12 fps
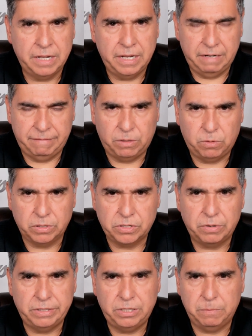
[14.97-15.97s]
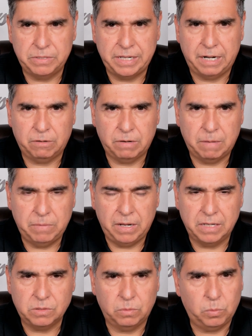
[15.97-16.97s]
He records 32% ground
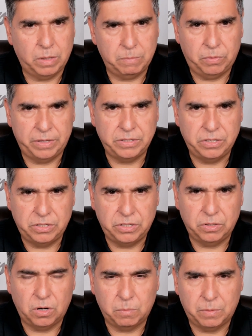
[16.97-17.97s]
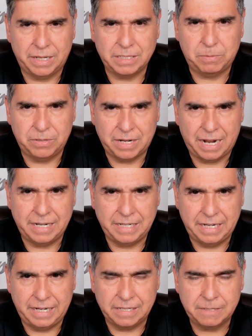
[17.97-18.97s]
balls with 1.22 home runs per nine
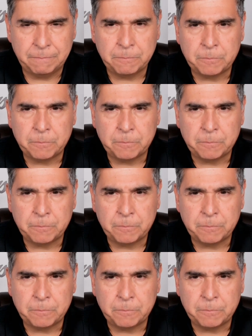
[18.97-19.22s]
innings.